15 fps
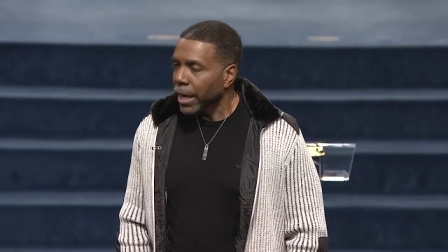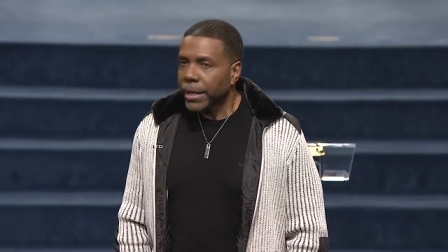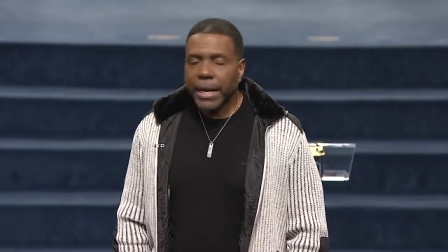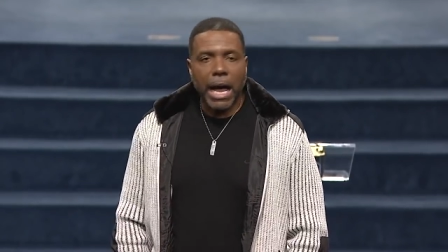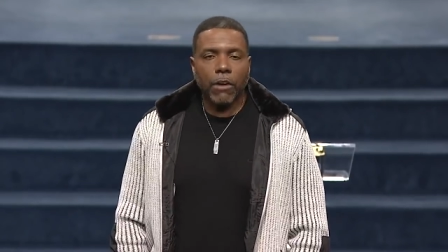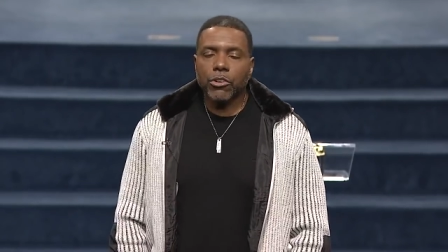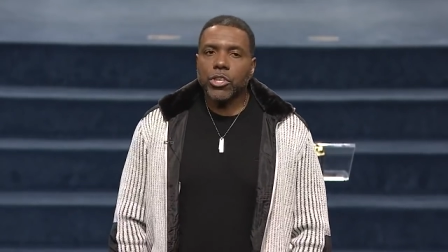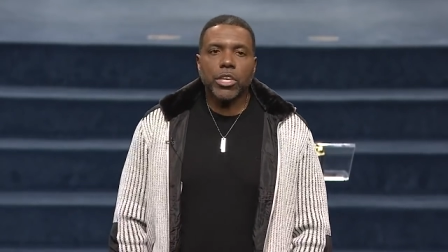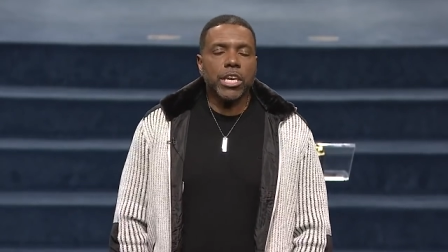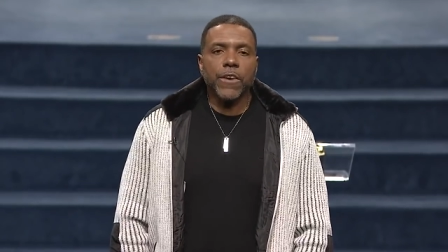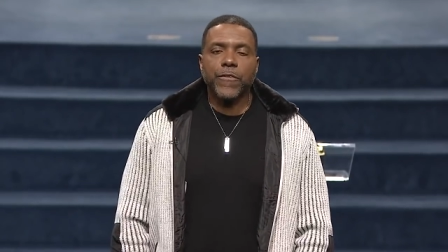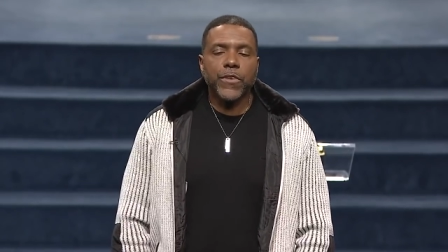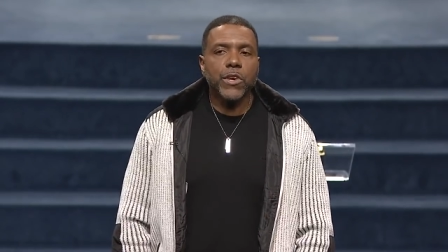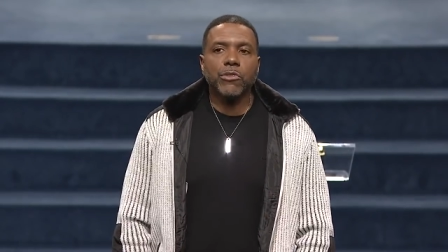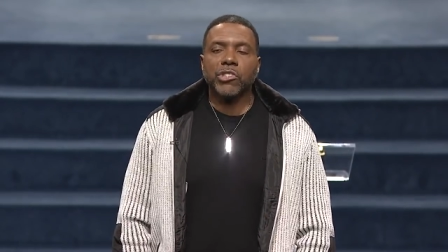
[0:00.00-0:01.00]
Now,
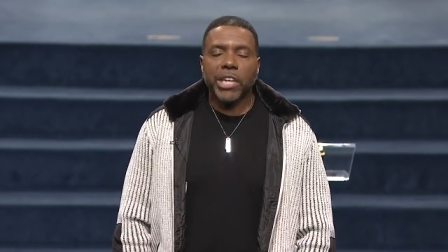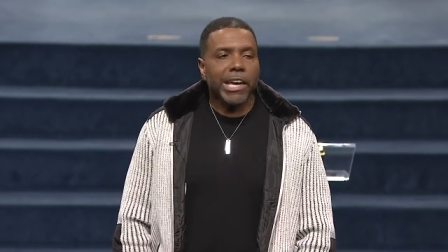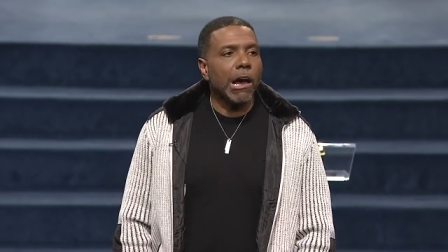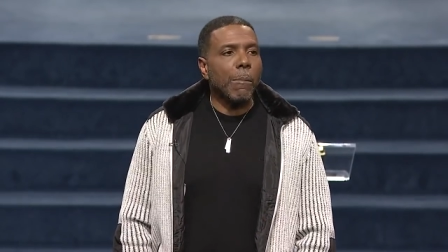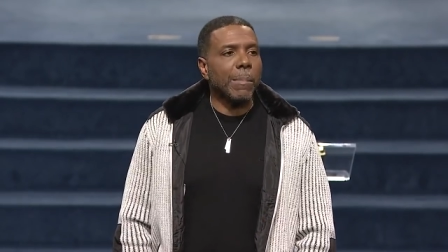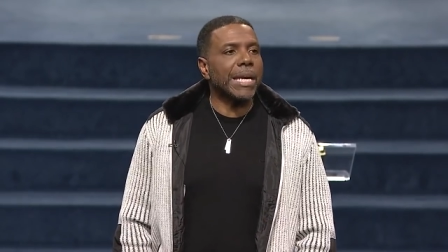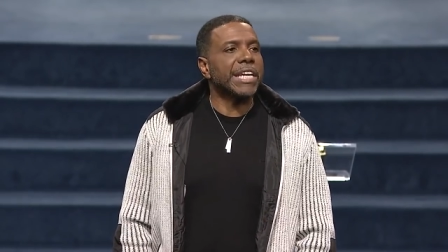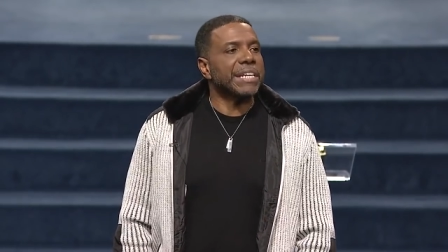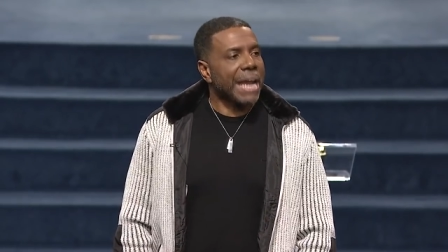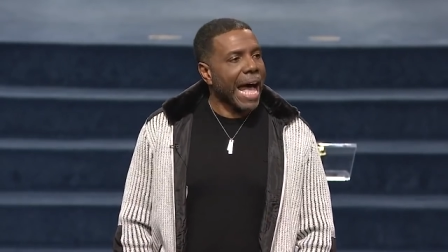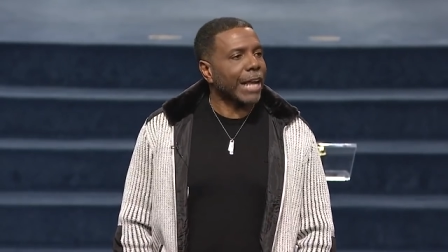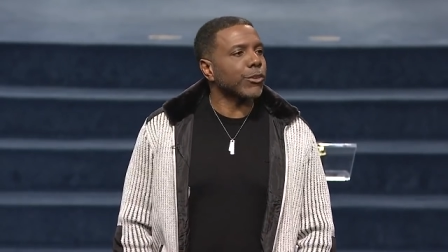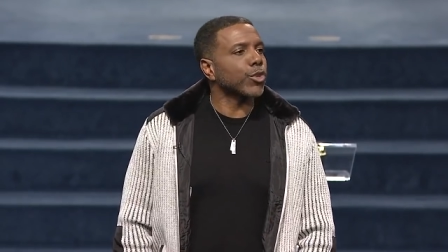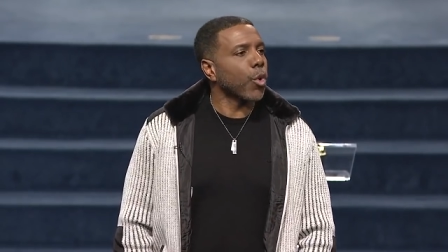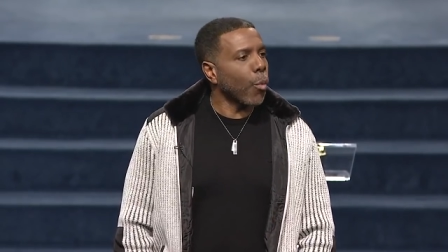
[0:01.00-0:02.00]
if you tell me
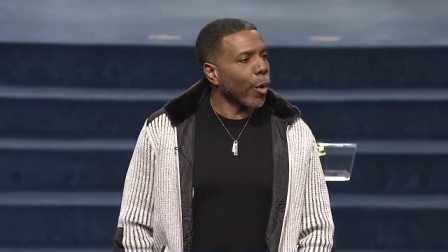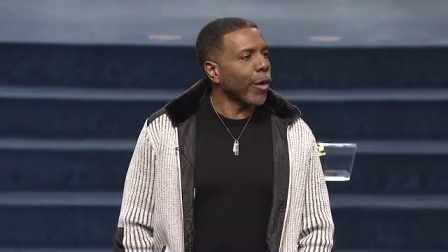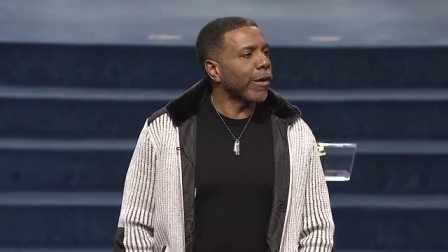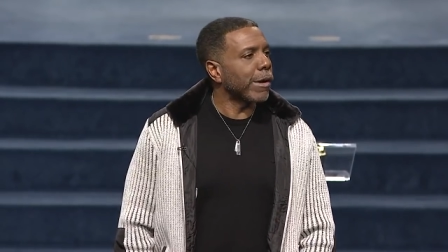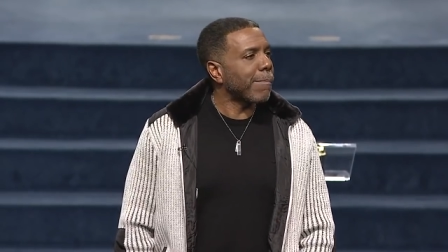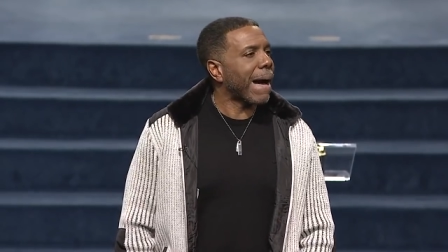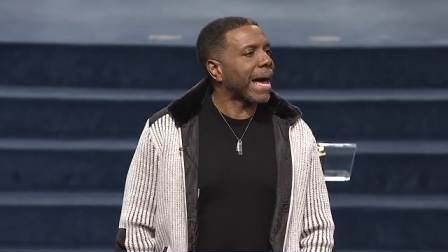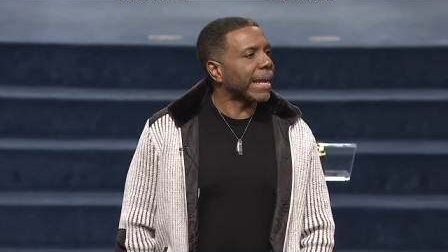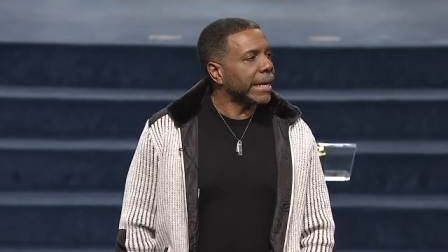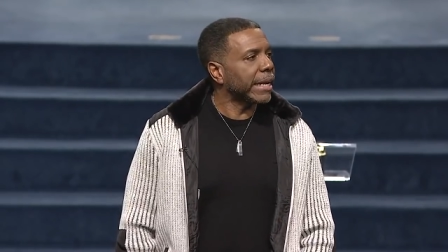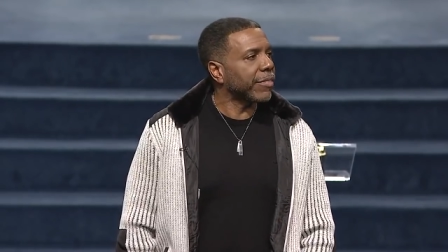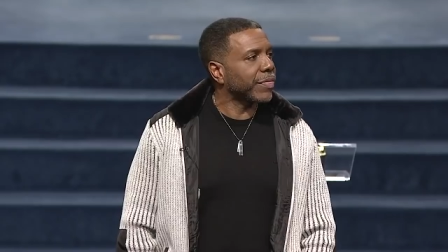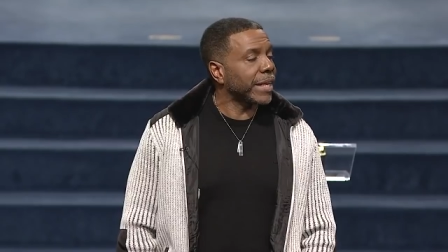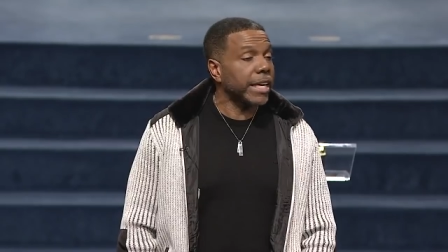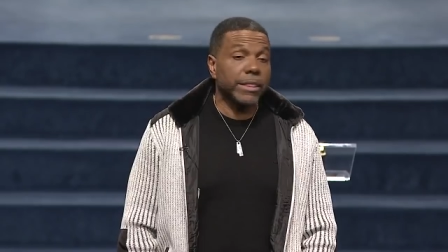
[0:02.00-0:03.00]
not to worry about
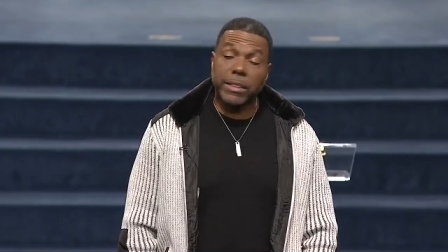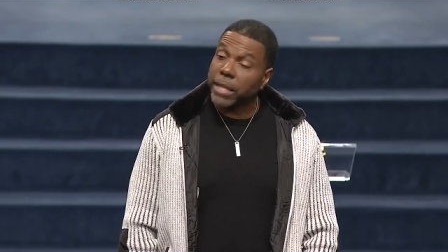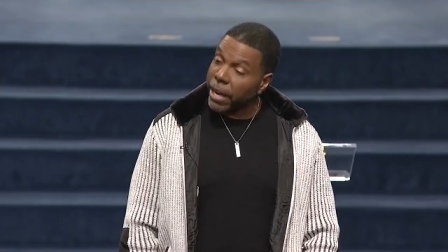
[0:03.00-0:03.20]
anything,